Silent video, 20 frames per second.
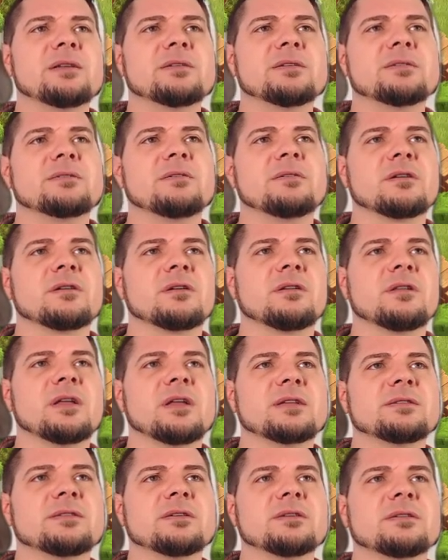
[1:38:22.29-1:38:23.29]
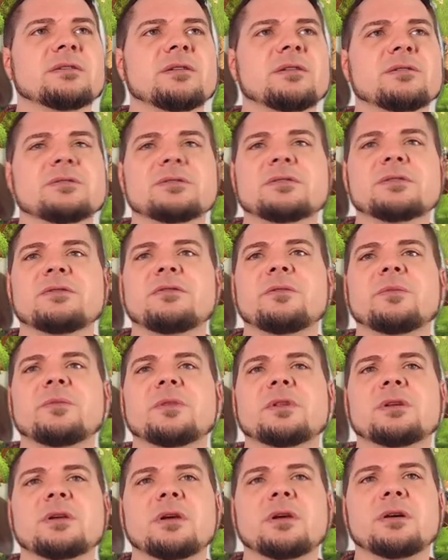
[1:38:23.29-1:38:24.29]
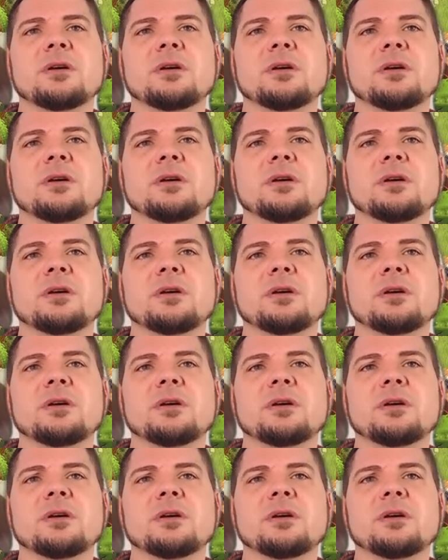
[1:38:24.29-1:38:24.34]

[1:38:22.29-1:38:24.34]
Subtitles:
start collecting those from the